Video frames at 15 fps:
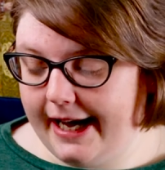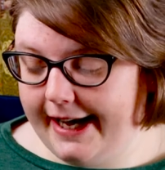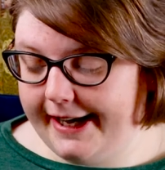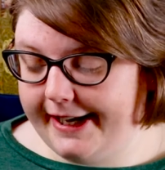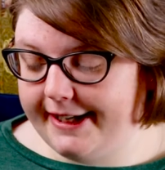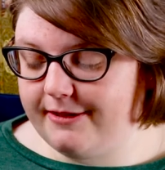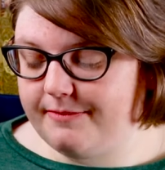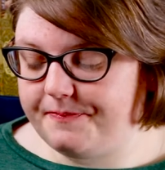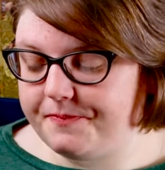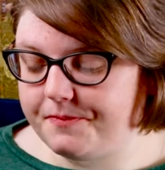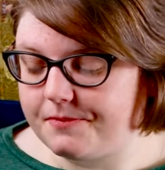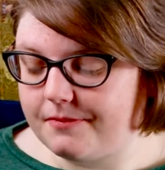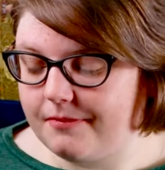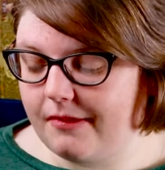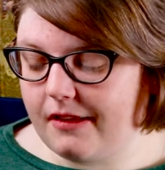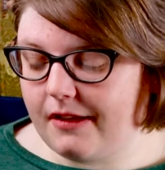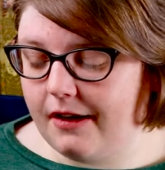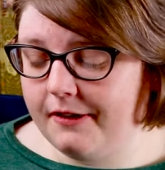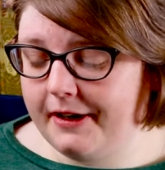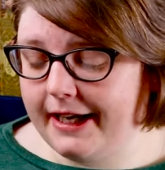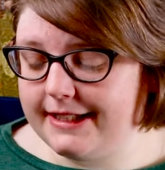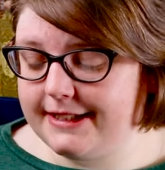Um,
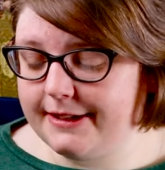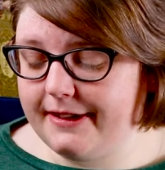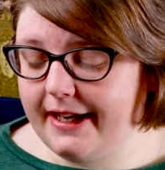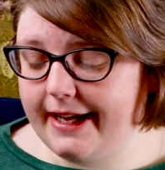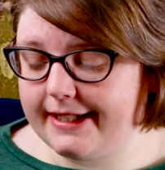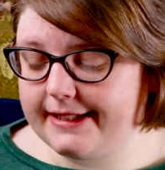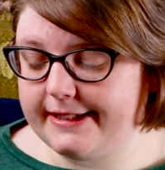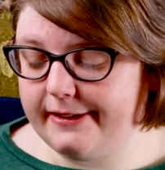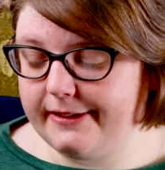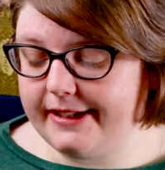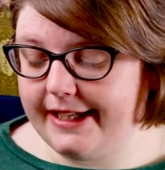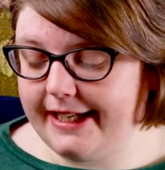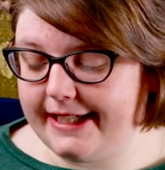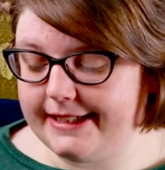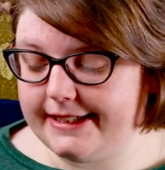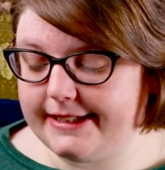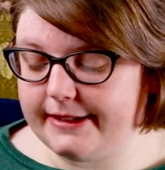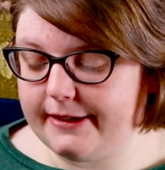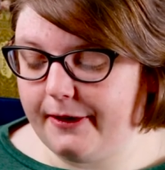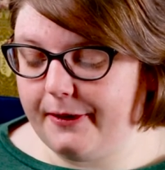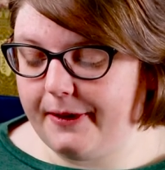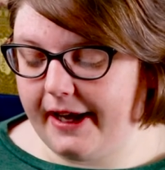okay, so next on the
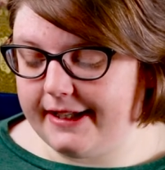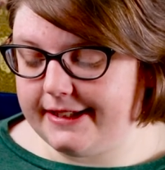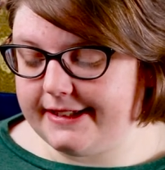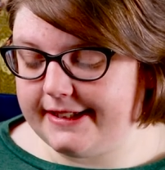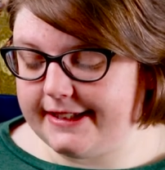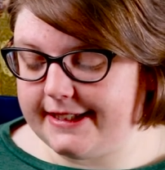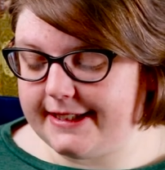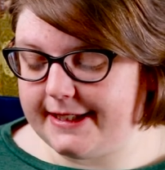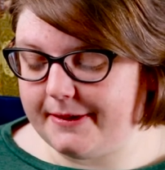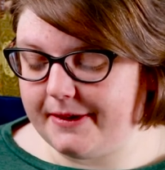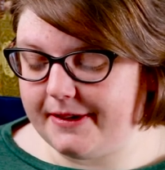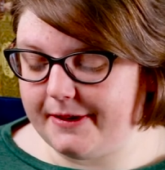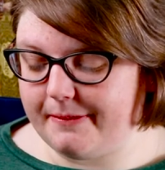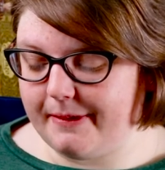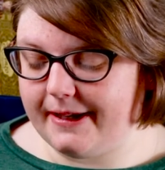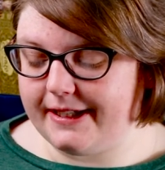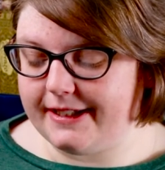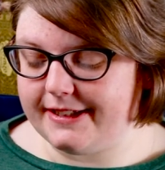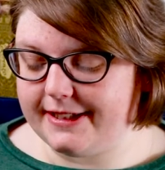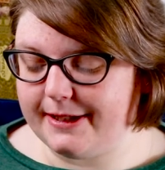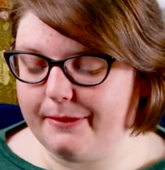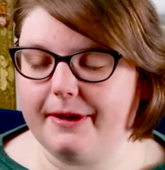list. Oh yes, this is the, the
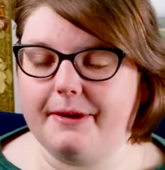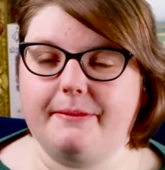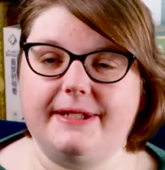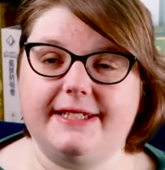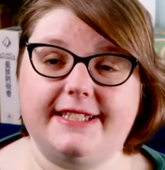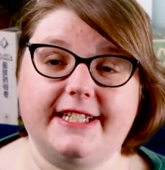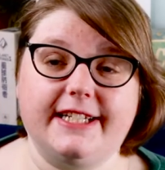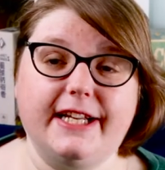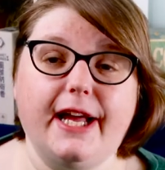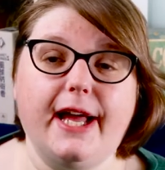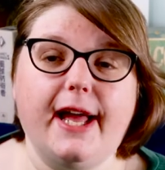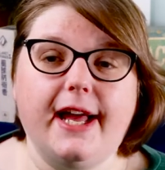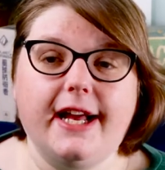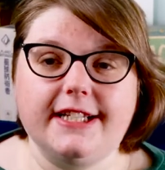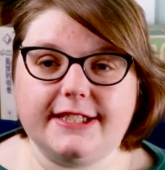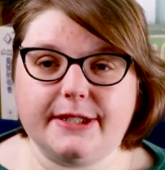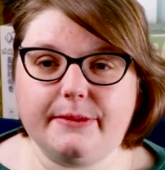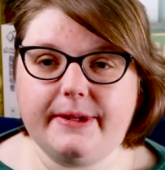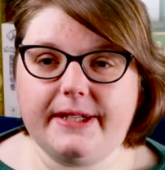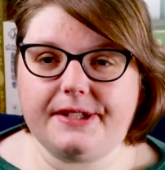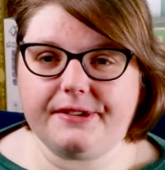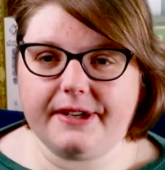package that went missing.
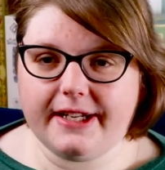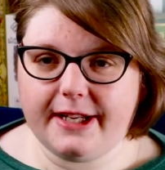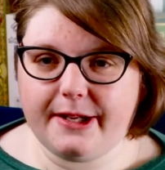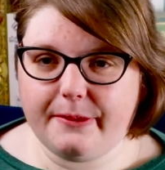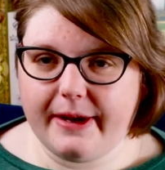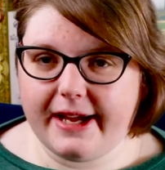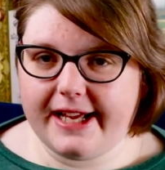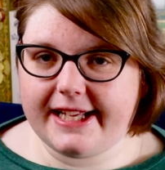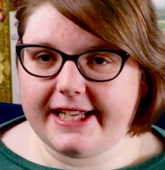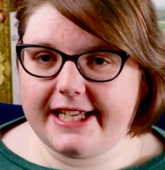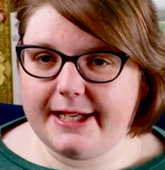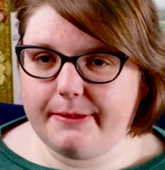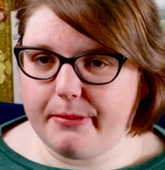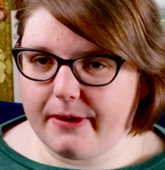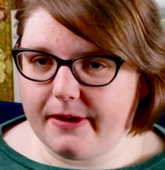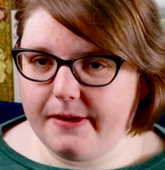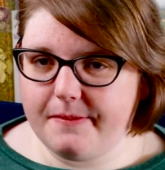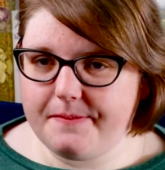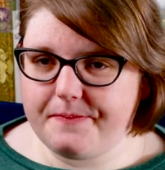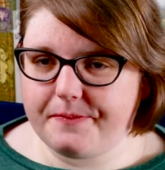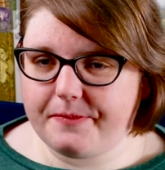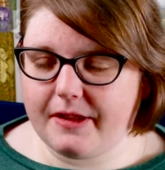So we traded away Keeper.